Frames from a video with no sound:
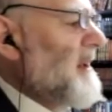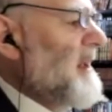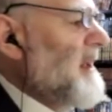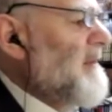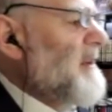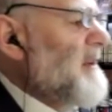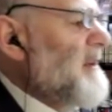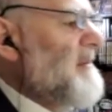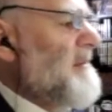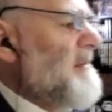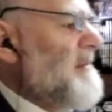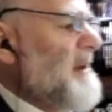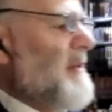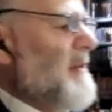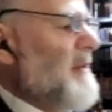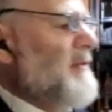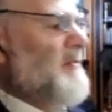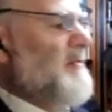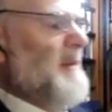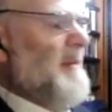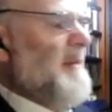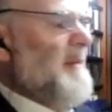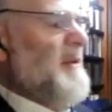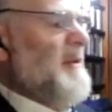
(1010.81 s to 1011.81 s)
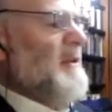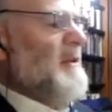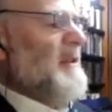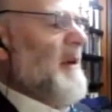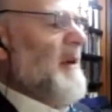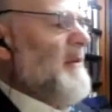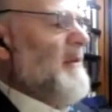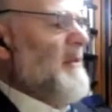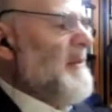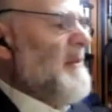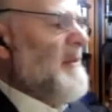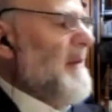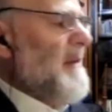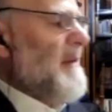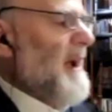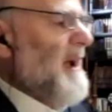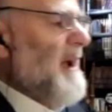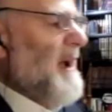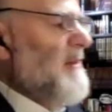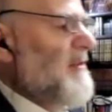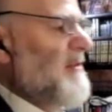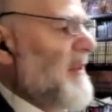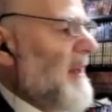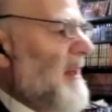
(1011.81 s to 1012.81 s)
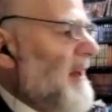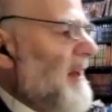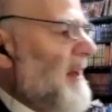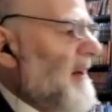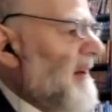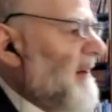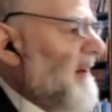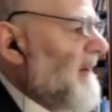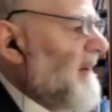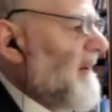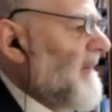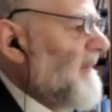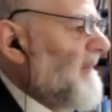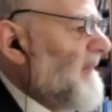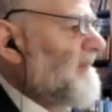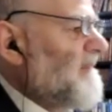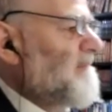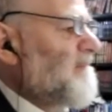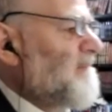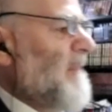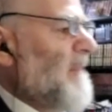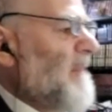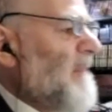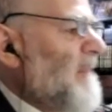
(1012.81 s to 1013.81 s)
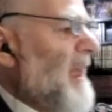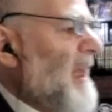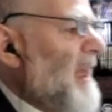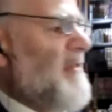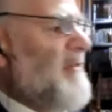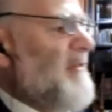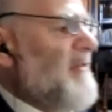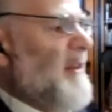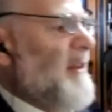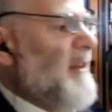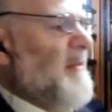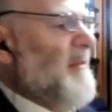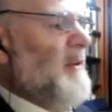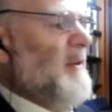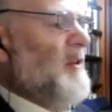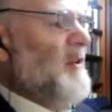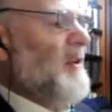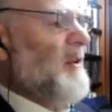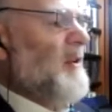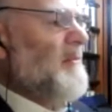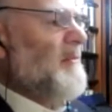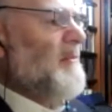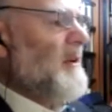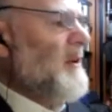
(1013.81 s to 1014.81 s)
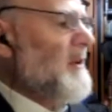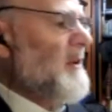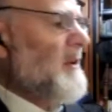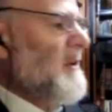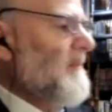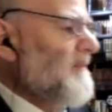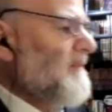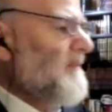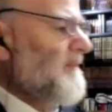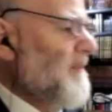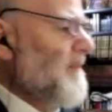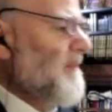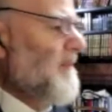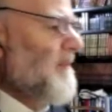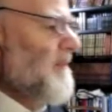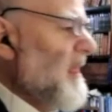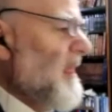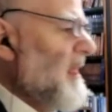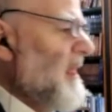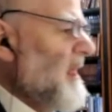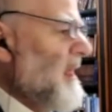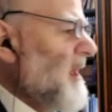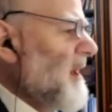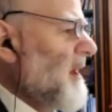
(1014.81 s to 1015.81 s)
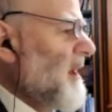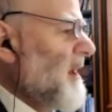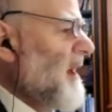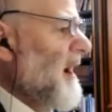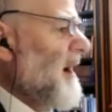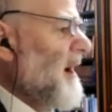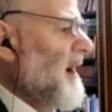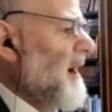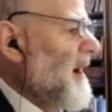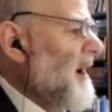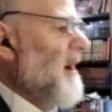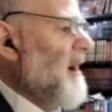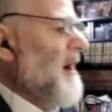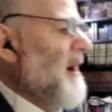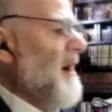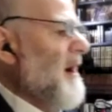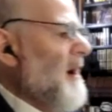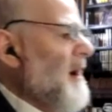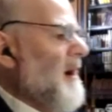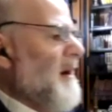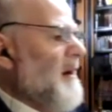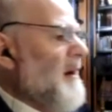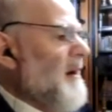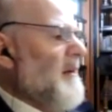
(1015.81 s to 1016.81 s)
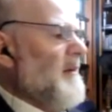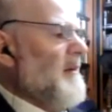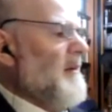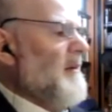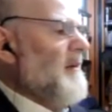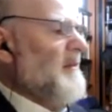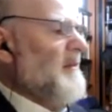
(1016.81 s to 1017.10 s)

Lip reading: even a mixture, maybe you light with it by itself. Ase, but karach,